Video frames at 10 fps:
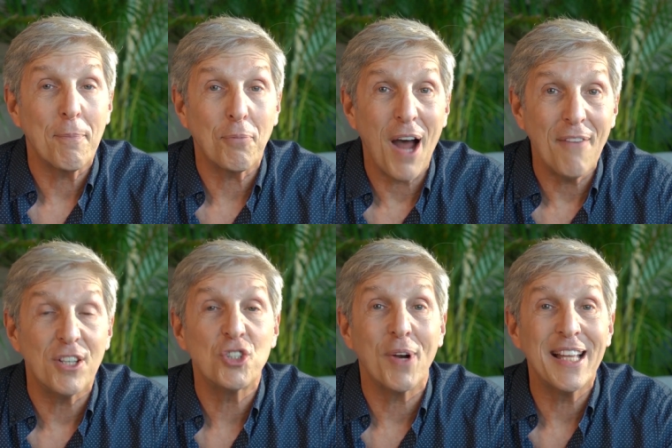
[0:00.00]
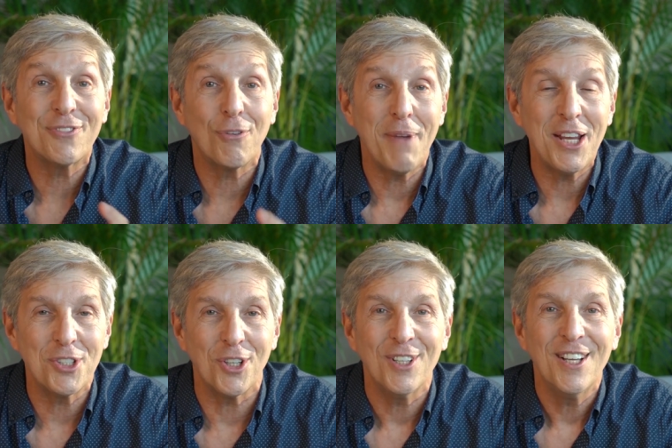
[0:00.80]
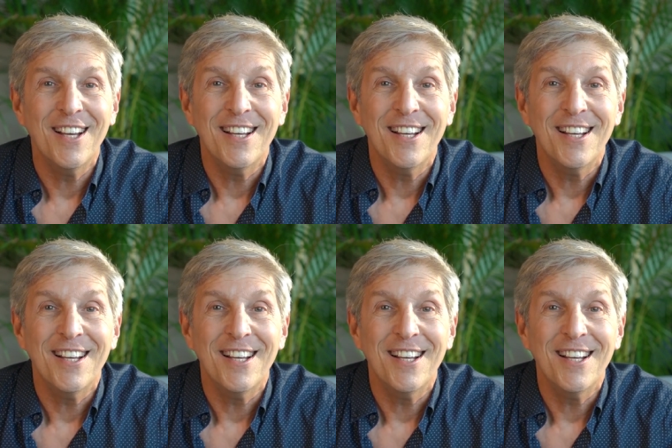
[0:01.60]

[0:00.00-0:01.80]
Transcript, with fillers: high profit, transformational